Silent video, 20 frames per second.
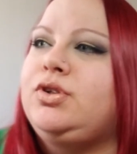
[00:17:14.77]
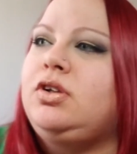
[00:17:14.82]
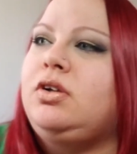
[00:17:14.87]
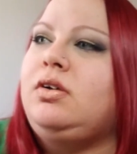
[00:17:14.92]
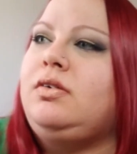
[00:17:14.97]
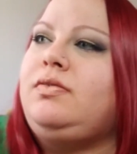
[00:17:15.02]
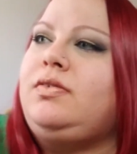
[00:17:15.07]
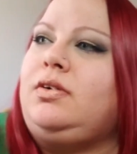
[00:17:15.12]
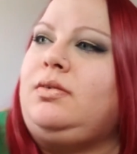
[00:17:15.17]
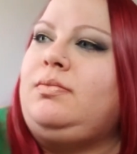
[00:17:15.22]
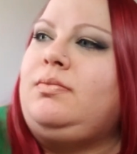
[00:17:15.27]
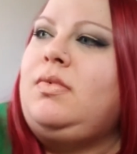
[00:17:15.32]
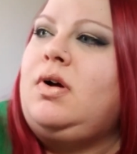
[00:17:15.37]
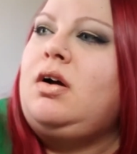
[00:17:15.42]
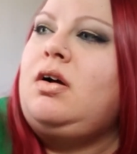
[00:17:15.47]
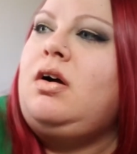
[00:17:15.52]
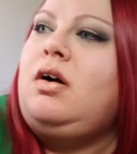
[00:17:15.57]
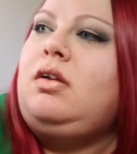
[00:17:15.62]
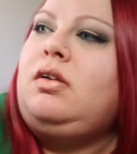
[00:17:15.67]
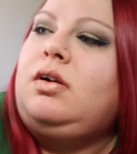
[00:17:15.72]
are all from
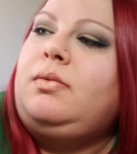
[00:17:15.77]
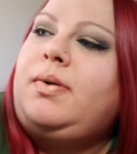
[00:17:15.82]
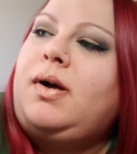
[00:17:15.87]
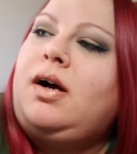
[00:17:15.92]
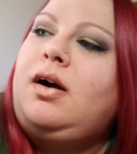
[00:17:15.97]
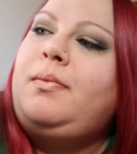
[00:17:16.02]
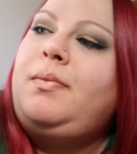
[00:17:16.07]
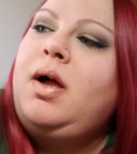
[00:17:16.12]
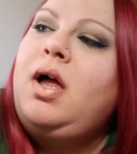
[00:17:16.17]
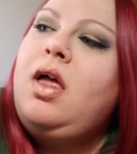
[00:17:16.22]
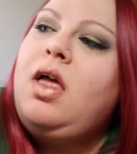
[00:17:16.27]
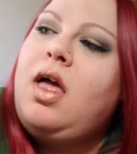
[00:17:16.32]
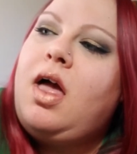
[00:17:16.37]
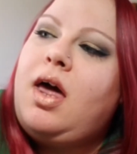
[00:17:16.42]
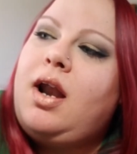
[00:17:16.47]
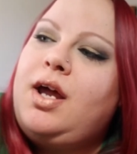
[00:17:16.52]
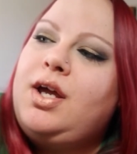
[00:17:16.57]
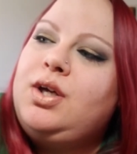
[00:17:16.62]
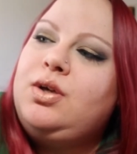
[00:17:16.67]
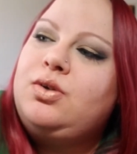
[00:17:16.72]
ColourPop, and
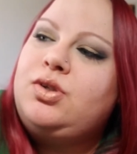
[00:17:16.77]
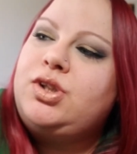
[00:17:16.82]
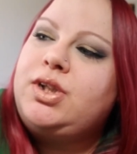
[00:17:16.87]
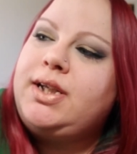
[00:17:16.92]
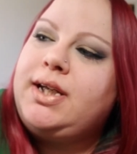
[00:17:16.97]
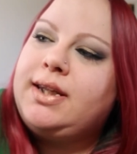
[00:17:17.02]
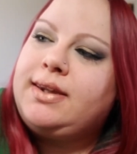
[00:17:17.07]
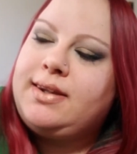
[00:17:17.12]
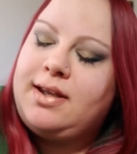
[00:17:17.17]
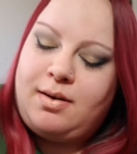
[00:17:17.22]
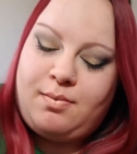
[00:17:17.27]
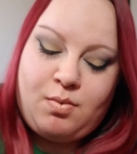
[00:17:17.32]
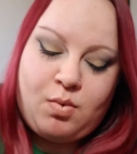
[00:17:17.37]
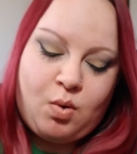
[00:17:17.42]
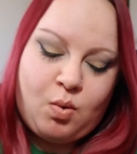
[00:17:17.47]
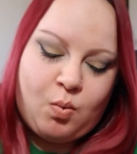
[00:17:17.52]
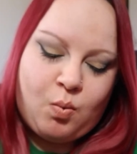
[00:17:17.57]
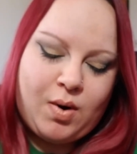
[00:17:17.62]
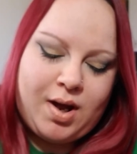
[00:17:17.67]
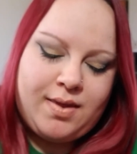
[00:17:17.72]
I usually get them
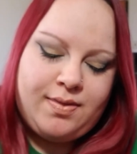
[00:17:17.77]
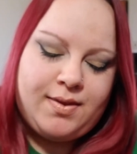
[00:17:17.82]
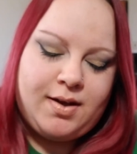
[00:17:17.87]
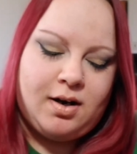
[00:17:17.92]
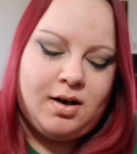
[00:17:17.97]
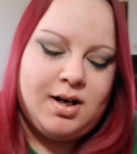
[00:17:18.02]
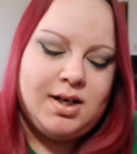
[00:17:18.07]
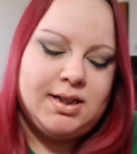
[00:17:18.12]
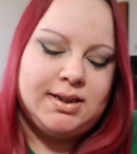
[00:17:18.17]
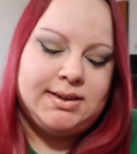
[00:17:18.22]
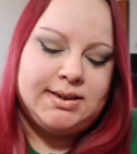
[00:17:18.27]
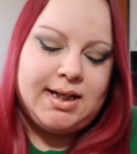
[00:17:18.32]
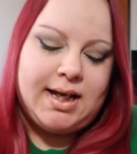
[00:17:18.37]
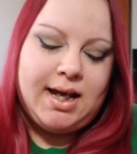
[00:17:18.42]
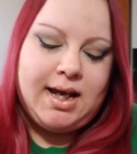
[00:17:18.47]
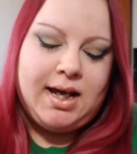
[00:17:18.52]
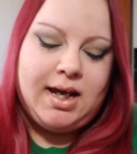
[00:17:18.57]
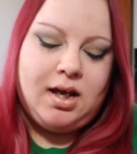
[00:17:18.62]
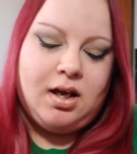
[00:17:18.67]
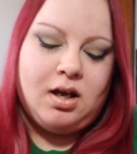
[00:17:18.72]
when there is
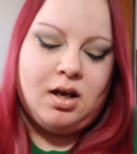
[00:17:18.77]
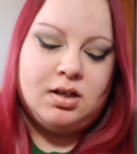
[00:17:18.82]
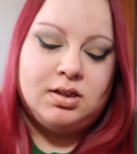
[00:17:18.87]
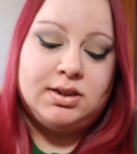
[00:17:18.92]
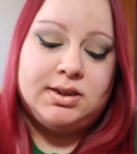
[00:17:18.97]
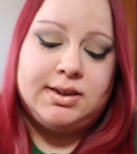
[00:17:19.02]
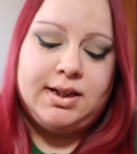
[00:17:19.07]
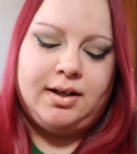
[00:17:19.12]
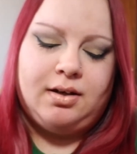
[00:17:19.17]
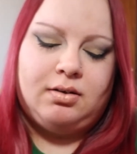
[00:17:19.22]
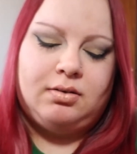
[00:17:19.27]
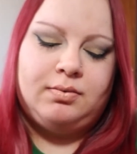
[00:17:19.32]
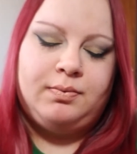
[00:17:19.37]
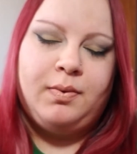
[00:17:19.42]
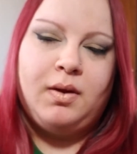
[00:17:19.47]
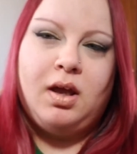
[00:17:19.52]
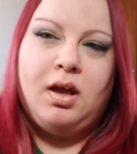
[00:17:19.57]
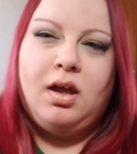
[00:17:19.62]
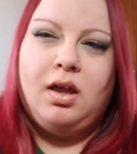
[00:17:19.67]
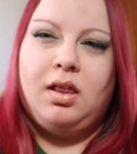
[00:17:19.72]
a sale,
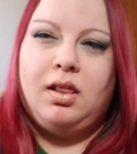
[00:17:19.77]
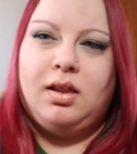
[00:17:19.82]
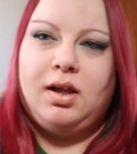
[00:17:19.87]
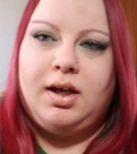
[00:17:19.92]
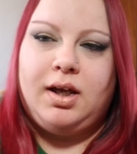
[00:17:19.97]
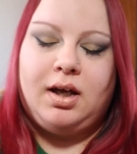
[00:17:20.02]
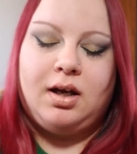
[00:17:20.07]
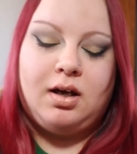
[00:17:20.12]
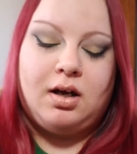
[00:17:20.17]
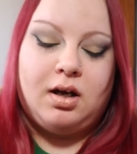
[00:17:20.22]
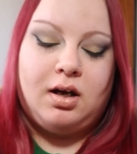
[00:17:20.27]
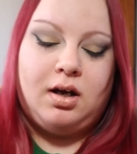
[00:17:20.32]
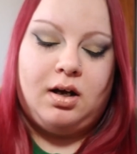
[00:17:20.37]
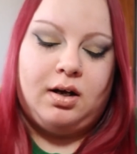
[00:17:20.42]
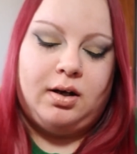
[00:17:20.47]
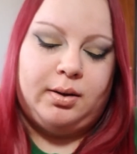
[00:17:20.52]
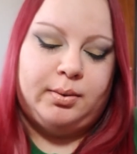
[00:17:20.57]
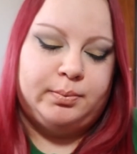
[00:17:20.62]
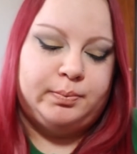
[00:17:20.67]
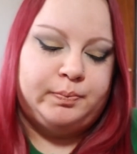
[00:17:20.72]
like
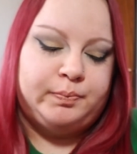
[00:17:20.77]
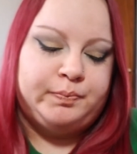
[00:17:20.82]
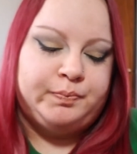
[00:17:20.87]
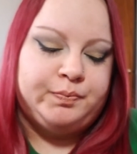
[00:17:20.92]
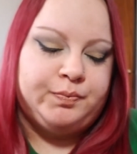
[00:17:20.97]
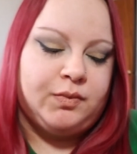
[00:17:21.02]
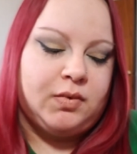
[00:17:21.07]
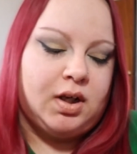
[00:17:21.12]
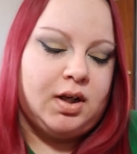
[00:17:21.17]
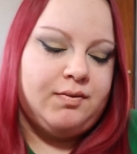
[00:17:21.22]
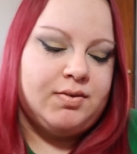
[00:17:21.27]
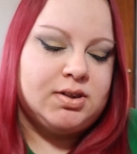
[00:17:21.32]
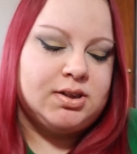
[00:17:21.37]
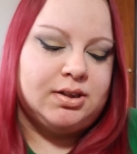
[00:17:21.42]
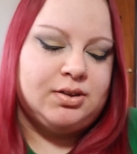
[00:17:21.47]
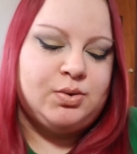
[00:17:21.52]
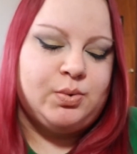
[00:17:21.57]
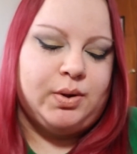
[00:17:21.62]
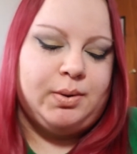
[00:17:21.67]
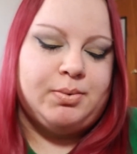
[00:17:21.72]
if it's
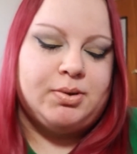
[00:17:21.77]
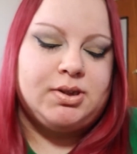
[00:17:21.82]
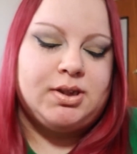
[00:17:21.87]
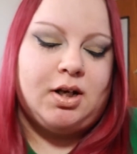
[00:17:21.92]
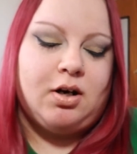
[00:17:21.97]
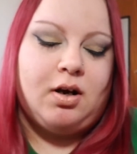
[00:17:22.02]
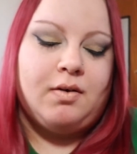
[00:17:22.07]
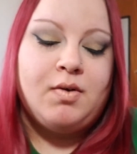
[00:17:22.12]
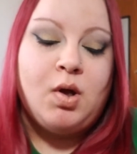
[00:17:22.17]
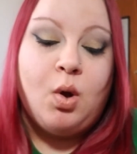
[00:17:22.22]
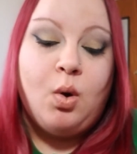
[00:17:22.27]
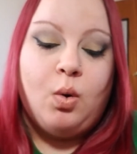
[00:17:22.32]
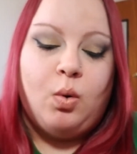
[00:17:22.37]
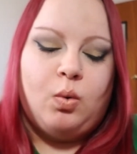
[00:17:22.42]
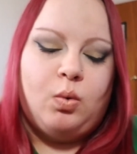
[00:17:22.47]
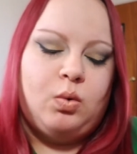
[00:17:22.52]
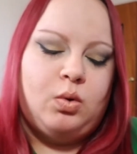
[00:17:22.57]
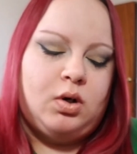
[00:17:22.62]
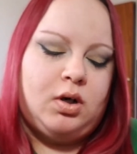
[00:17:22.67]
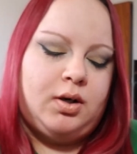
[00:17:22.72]
like 20% off,
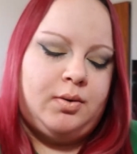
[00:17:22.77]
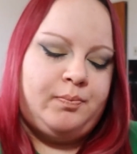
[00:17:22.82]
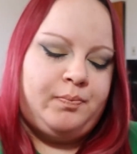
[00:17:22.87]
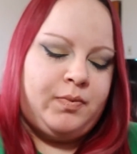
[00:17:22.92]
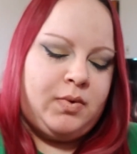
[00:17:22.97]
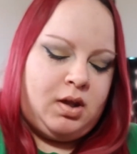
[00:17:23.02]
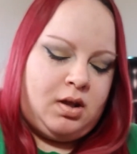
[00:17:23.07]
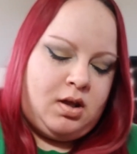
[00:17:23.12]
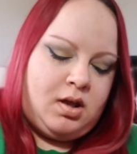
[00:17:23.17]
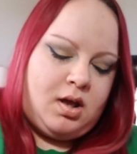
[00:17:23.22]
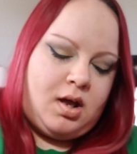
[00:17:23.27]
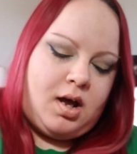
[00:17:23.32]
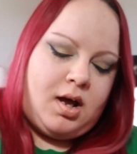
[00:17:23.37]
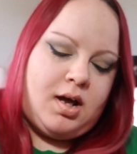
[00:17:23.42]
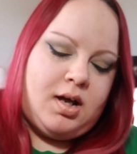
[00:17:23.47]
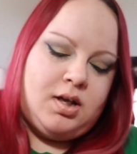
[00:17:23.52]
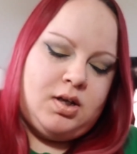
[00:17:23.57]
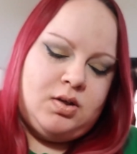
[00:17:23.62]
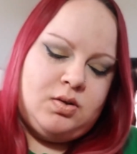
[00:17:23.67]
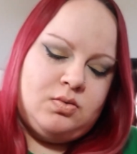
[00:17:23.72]
or I
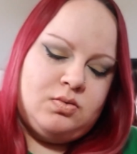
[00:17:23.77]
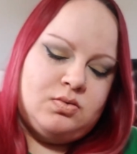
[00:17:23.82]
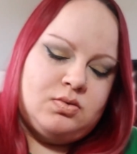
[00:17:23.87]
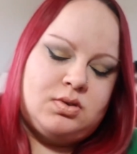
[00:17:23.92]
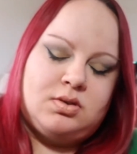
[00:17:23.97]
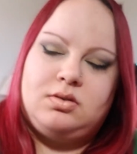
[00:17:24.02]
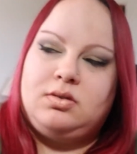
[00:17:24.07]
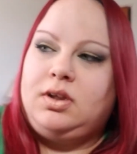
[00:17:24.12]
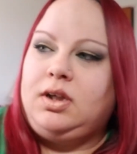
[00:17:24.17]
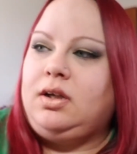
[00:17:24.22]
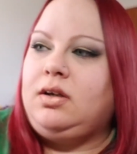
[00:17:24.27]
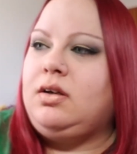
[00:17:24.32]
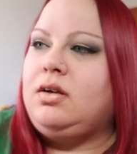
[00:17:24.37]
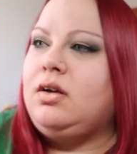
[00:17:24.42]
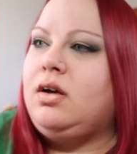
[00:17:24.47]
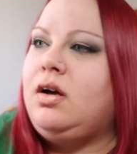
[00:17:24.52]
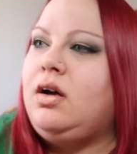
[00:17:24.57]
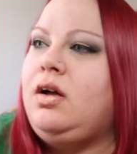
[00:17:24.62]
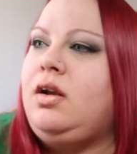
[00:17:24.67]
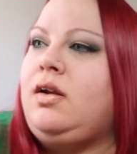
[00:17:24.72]
use like
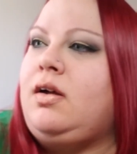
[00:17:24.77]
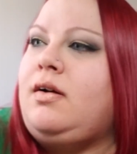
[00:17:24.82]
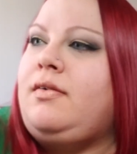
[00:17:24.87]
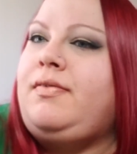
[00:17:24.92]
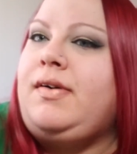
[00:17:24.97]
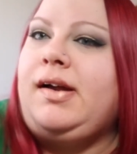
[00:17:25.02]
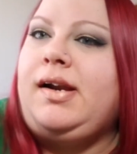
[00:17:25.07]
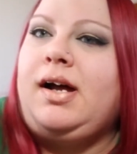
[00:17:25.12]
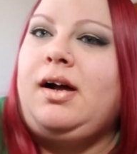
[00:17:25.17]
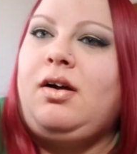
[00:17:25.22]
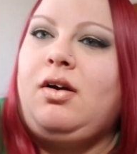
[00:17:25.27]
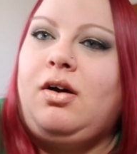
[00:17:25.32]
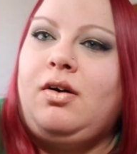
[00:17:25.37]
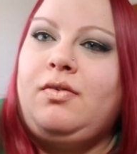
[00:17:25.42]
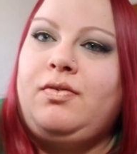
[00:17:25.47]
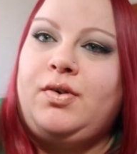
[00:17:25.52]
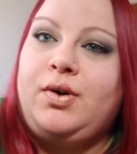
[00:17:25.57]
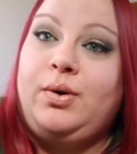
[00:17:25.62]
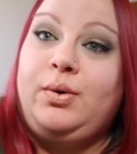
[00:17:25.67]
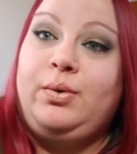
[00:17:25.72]
a $5 off
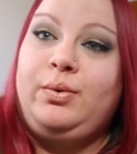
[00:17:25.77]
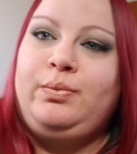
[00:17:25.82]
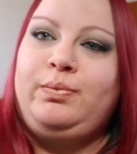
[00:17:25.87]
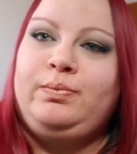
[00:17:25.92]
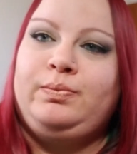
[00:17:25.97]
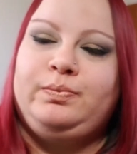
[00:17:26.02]
code,